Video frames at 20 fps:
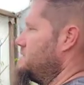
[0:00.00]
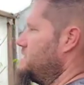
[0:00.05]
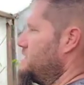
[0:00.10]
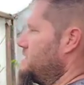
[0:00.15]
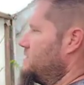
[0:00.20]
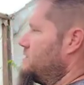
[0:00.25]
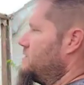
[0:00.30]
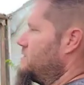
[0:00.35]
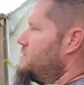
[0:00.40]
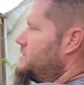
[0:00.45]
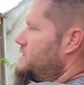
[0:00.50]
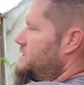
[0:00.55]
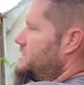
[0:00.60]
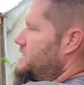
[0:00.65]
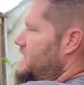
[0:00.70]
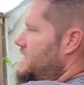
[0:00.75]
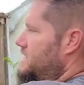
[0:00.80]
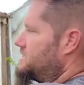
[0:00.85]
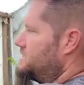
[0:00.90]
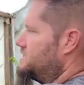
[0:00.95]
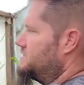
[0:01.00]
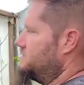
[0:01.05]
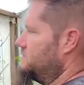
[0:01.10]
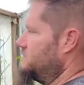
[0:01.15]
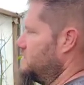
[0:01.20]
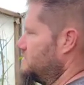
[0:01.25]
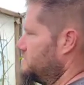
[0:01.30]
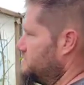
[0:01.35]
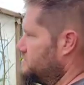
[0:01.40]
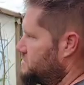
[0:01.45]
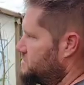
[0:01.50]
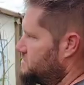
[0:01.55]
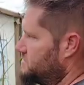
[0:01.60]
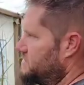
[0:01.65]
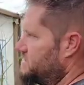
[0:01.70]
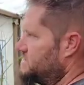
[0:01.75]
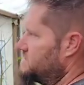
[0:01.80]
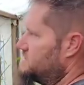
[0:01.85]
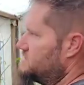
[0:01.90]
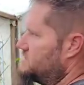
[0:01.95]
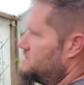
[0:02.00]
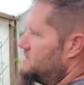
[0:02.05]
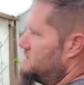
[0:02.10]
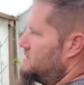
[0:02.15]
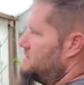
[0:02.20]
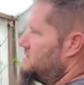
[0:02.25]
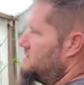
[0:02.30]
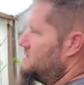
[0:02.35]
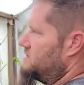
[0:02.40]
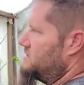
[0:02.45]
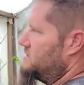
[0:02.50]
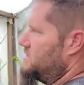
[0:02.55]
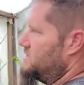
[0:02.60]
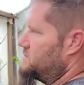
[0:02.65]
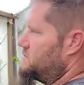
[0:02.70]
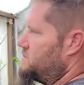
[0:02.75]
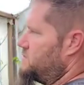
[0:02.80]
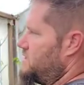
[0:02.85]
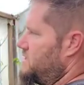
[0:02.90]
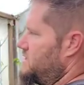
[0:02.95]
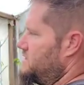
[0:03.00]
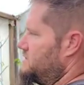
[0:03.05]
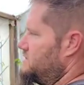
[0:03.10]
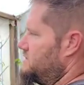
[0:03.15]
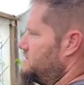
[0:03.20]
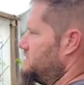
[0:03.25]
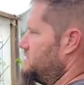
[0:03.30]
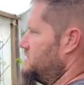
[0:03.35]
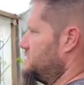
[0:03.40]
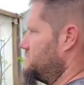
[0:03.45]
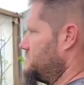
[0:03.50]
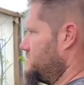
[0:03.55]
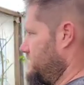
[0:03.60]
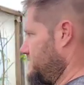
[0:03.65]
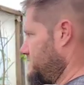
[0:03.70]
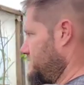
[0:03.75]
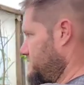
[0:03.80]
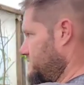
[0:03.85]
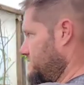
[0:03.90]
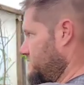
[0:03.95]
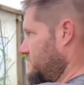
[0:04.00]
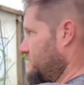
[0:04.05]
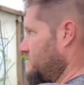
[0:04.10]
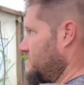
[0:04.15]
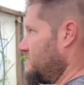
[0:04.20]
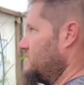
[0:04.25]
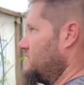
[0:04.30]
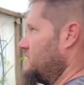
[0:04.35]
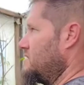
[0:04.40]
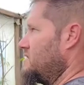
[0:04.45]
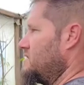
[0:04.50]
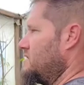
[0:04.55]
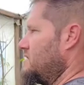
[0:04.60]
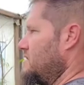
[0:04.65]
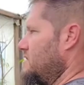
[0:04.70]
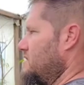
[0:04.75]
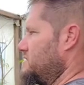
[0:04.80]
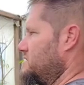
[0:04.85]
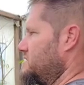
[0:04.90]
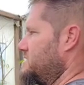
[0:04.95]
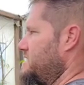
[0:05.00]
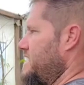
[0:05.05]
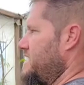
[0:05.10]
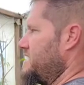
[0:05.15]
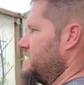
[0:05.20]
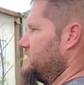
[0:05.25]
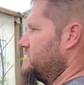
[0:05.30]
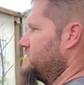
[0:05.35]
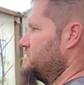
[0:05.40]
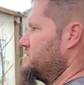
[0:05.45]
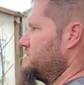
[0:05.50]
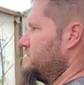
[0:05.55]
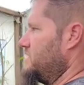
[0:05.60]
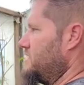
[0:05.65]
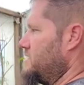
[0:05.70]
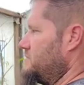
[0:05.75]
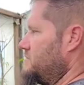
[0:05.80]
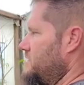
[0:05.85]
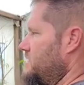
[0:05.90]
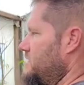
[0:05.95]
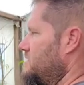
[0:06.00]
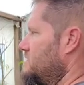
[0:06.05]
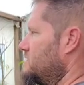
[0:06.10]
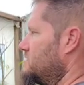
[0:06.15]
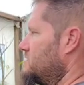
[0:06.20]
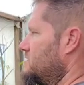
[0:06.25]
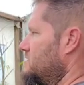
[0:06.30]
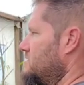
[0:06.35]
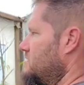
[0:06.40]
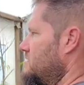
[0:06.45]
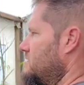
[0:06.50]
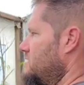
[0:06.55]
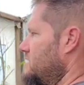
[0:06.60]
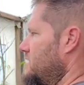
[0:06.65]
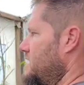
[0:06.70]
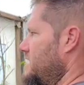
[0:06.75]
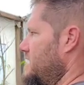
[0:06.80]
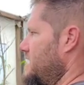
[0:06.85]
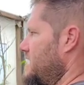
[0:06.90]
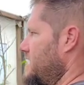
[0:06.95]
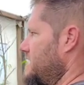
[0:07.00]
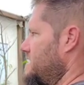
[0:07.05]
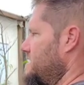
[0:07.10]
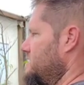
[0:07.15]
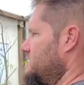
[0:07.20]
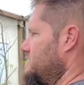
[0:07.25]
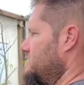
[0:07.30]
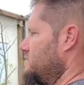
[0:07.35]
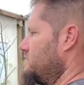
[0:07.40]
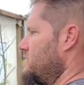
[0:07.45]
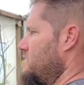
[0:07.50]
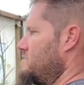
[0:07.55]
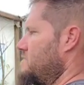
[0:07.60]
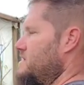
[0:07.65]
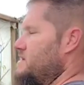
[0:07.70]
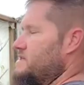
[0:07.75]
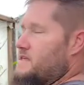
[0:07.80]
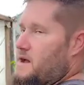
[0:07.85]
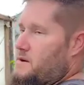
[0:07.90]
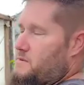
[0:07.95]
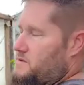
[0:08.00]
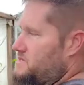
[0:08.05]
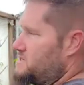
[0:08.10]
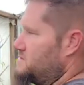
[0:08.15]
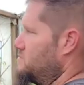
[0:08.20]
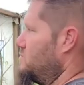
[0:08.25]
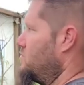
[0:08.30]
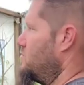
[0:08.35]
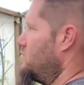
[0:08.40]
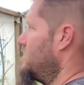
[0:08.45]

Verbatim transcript: of been growing next to other trees. That's why these branches are, are standing straight up here, and I can remedy that with some